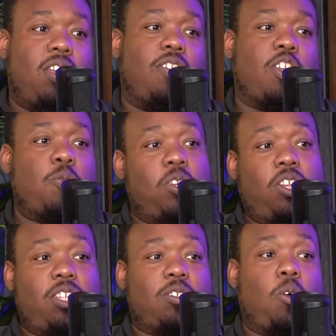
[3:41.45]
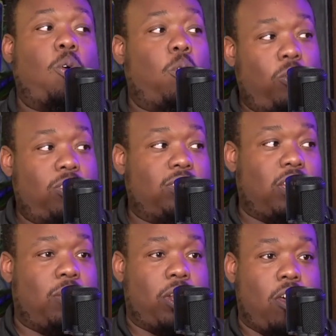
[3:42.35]
the community as a whole
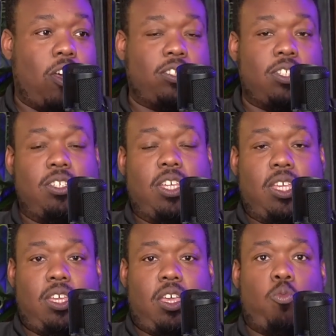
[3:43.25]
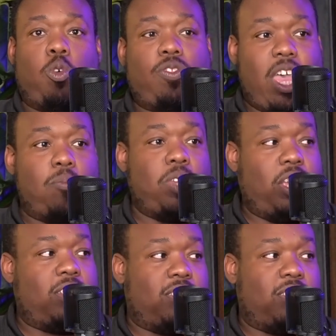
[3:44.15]
in Ogden, what that means.